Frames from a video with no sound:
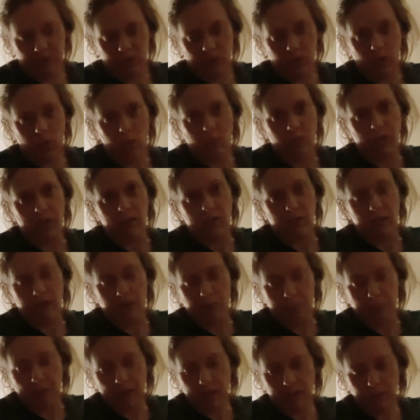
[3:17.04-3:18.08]
or there or
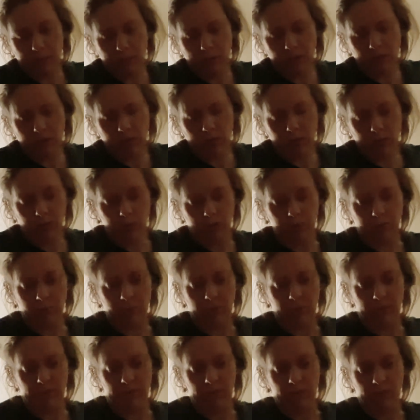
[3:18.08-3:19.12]
thereabouts, between 2 and
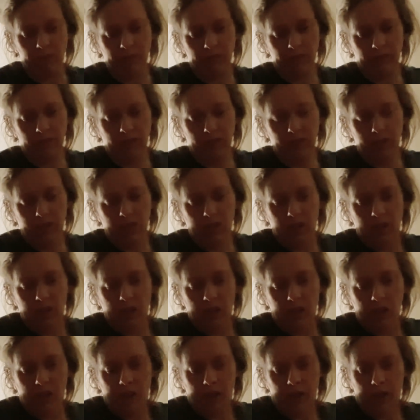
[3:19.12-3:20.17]

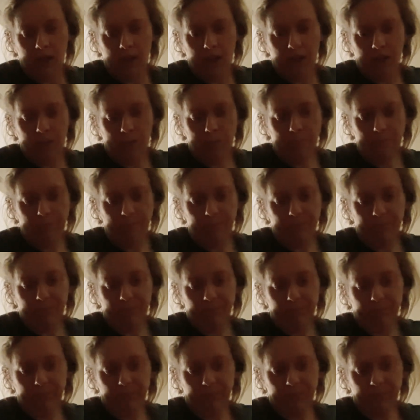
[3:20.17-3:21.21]
2.5.
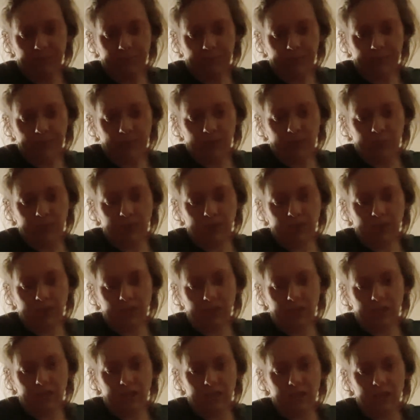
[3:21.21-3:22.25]
It was
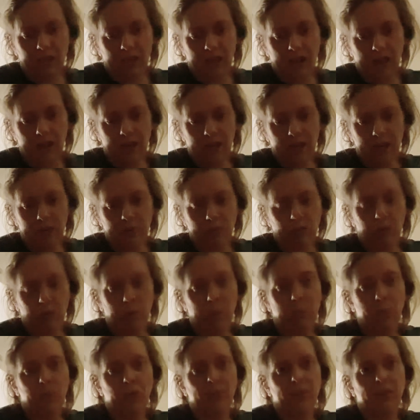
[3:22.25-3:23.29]
tested today, it was
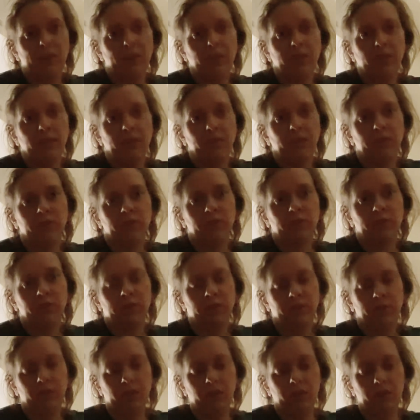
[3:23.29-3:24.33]
1.7. In
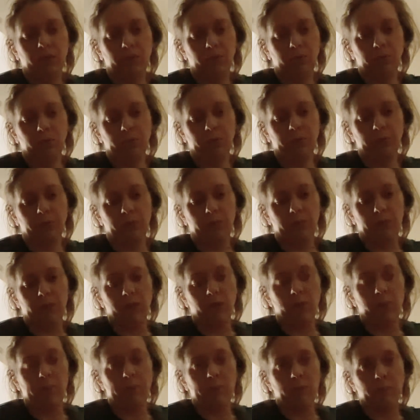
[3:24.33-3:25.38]
the hospital for my
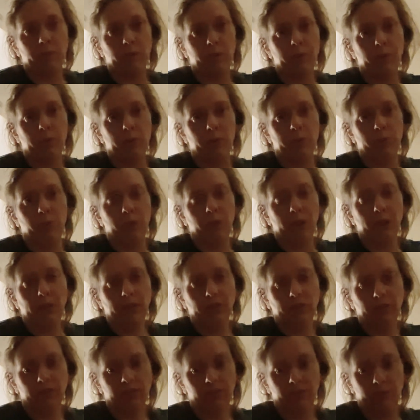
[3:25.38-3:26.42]
op, it was 1.1,
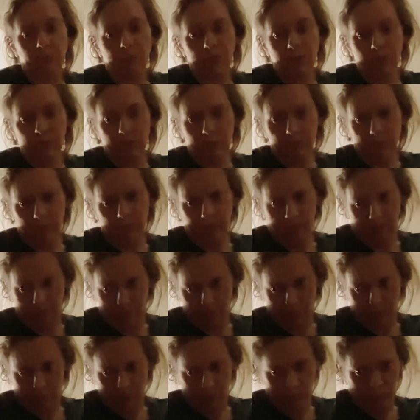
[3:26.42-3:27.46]
because I've been off
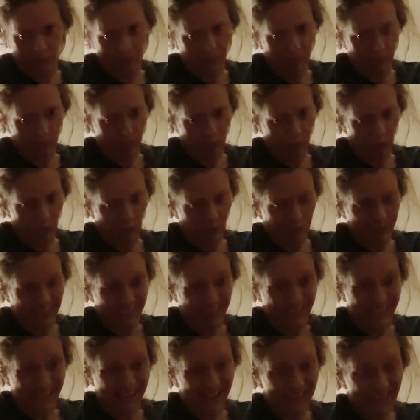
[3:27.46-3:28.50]
warfarin for 6
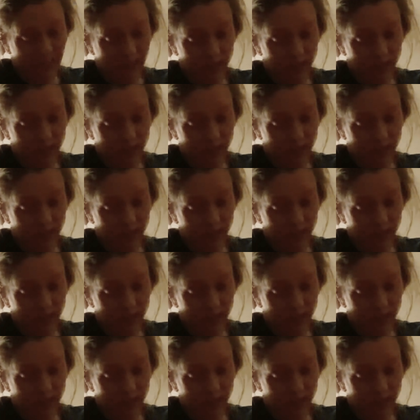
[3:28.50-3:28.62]
days.